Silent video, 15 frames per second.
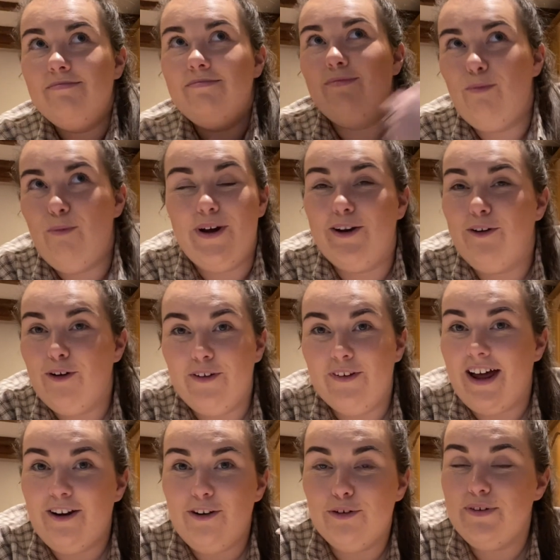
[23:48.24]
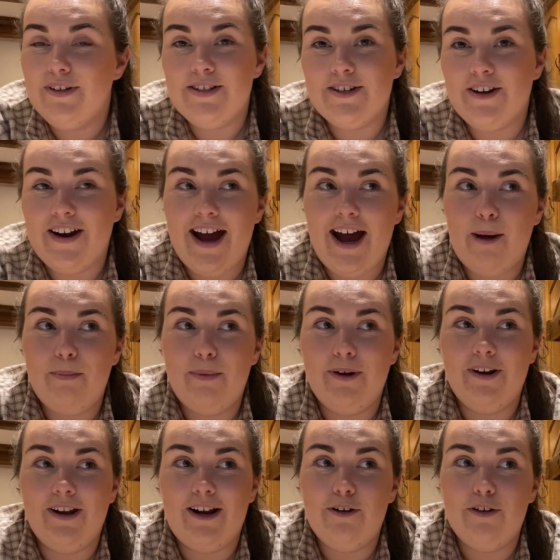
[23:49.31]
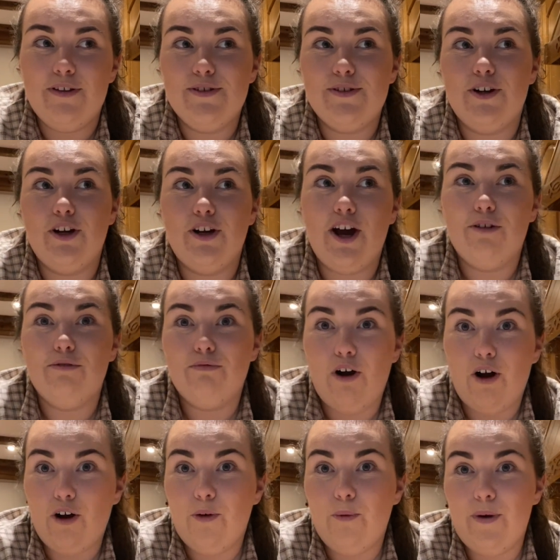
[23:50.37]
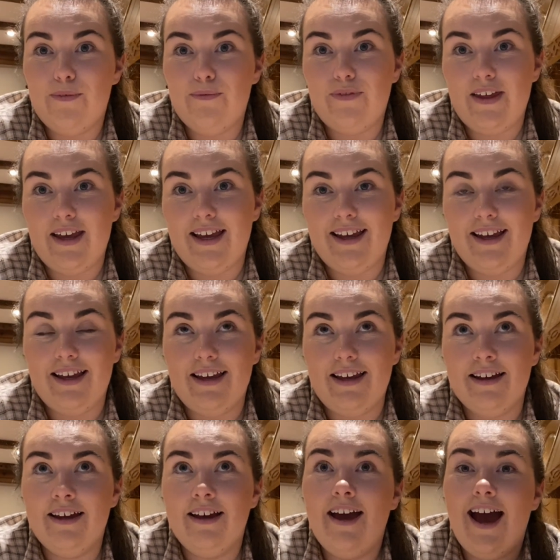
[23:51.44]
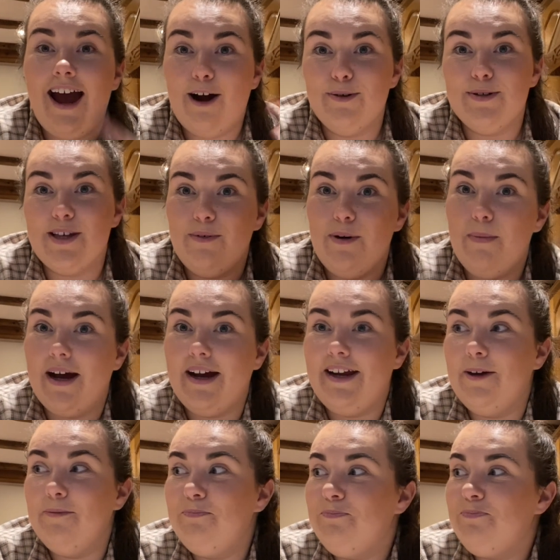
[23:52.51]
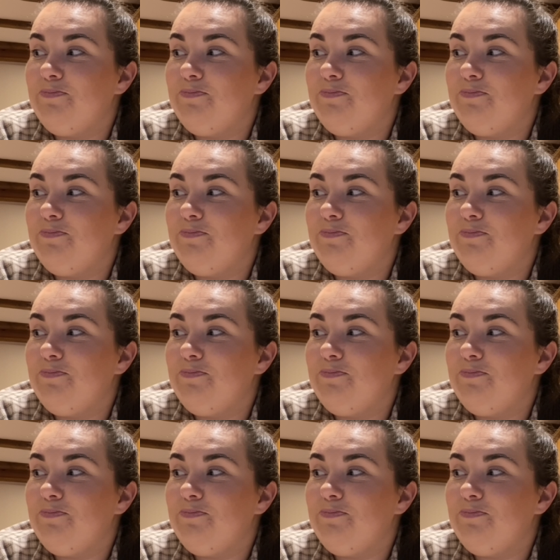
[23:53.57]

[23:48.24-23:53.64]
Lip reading: we're not, like, nothing's going to happen, like, nothing's going to go wrong with the house that we're buying.